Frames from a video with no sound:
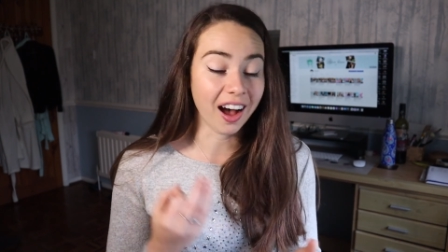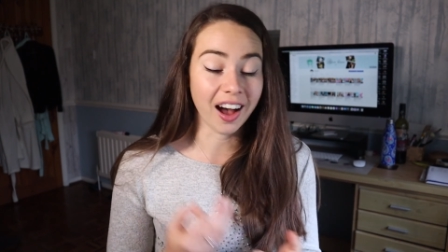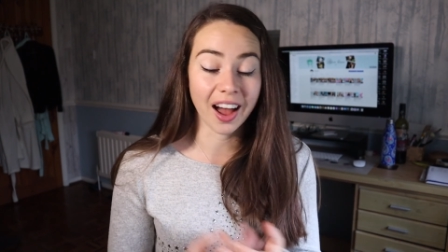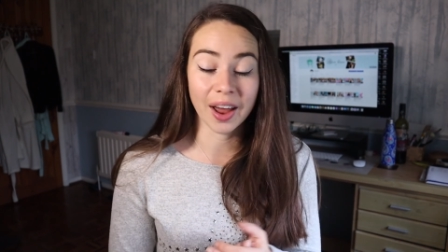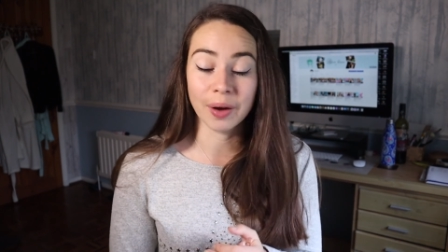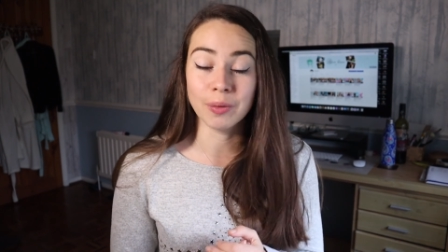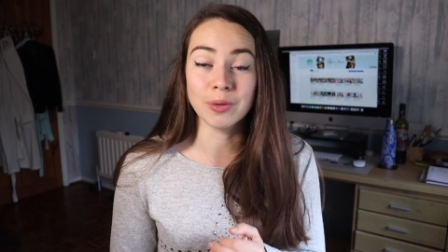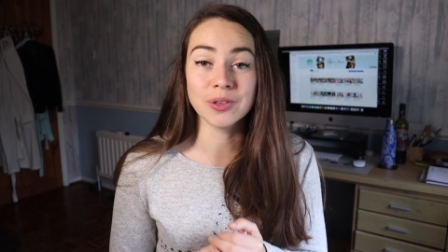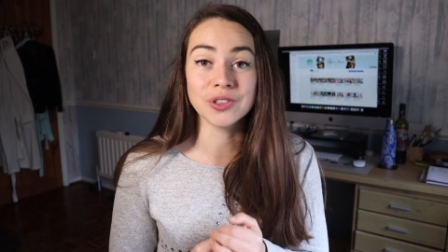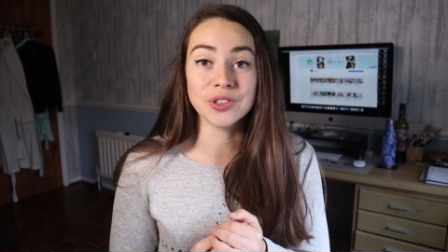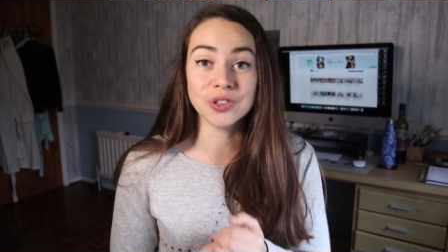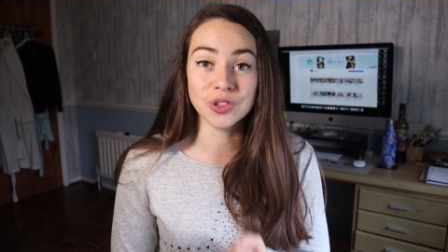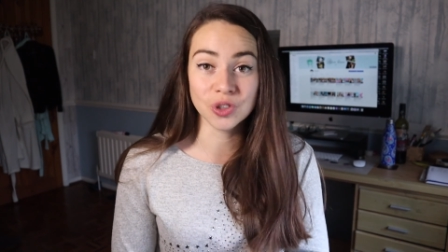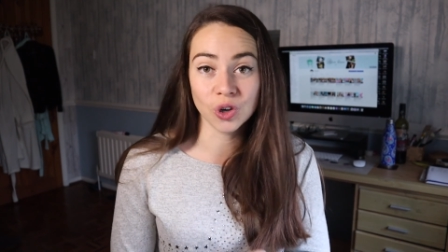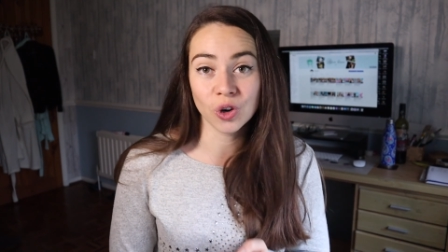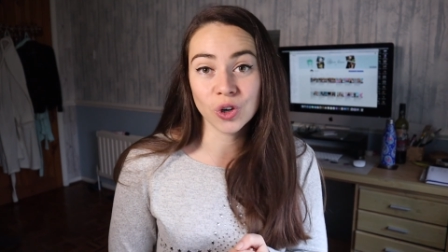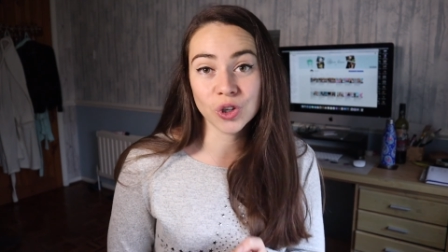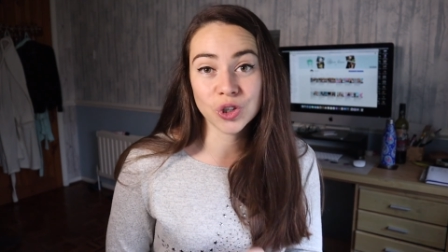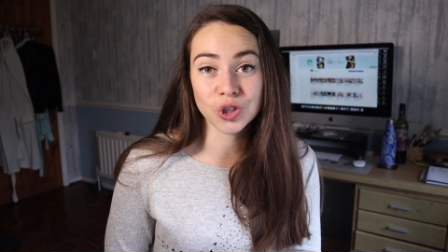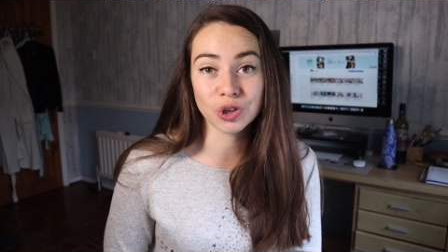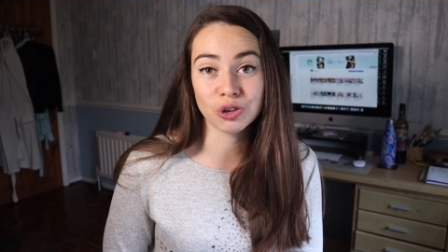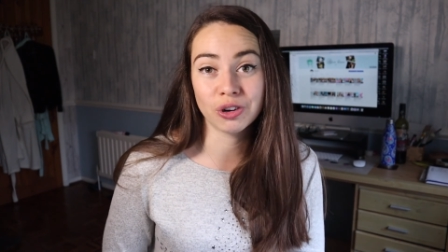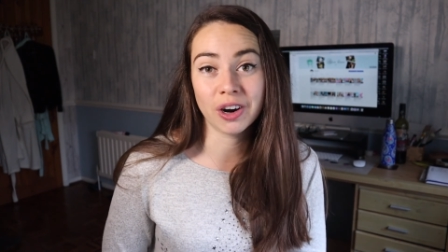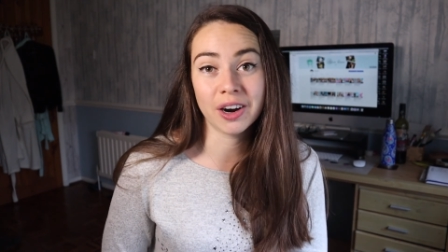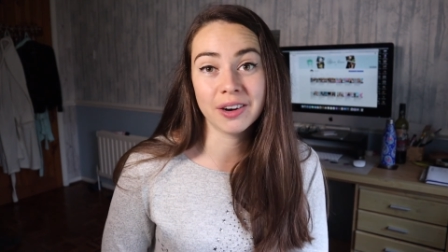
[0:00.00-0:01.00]
I was not
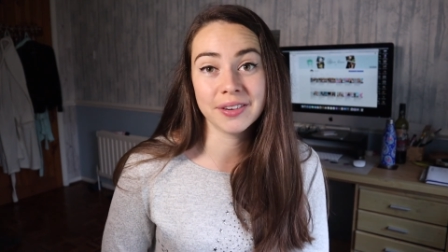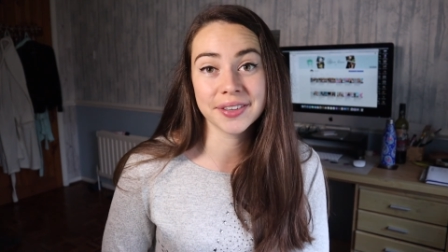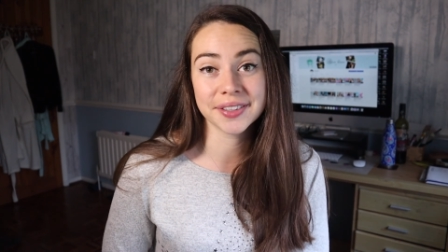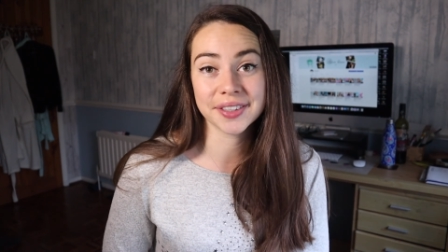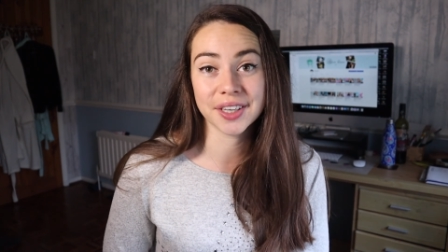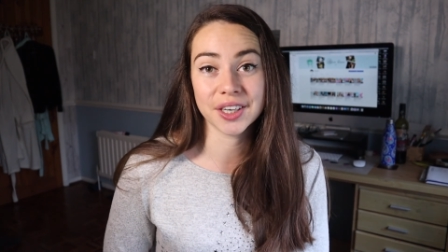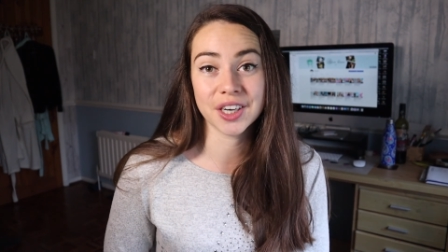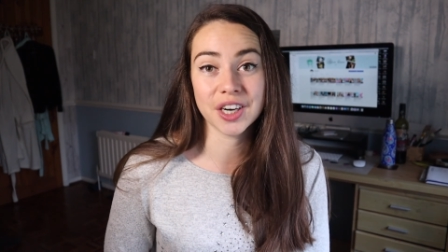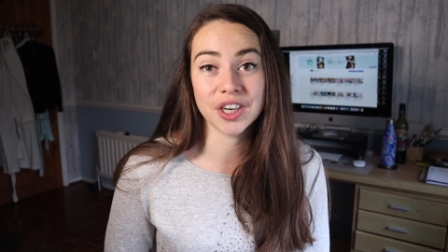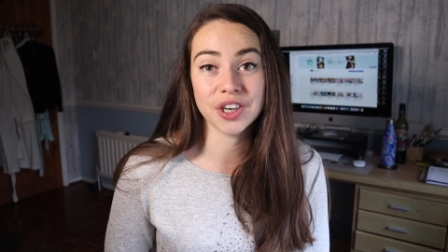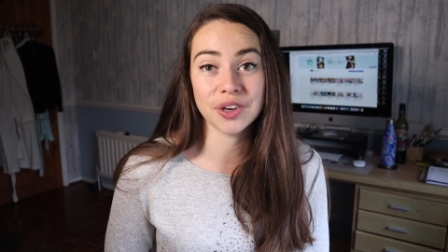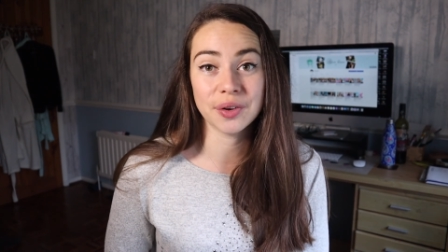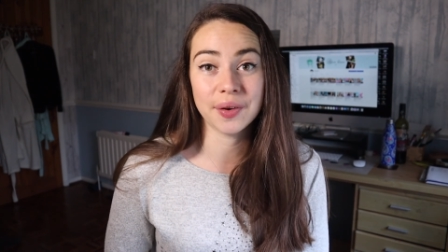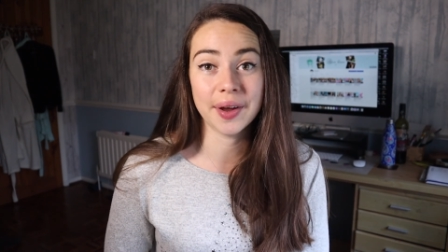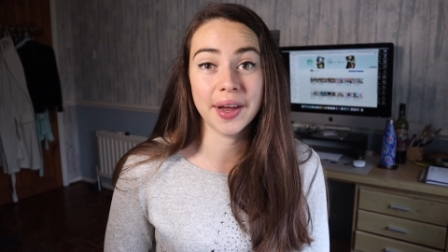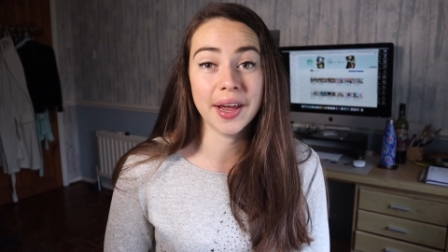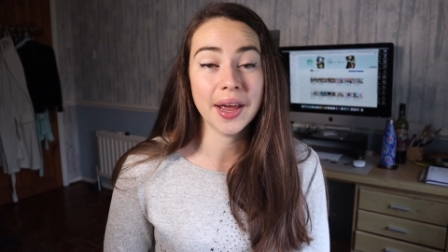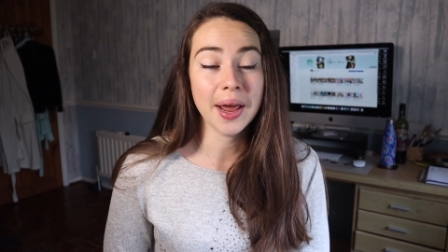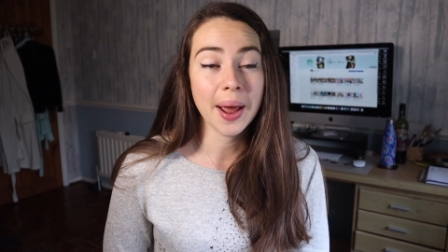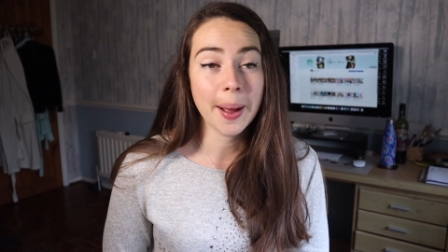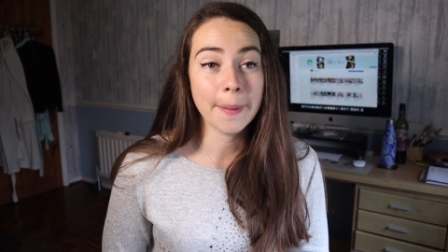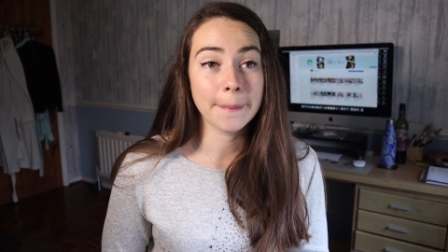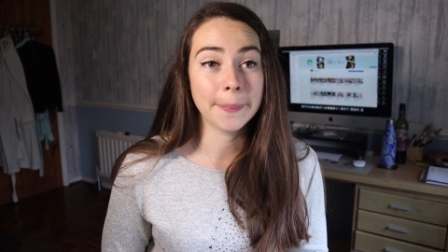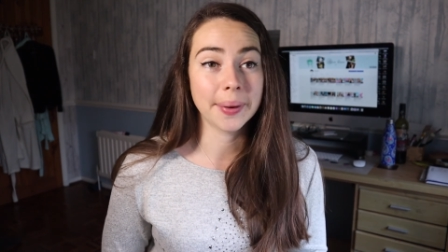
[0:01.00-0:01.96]
sure I was gonna do it,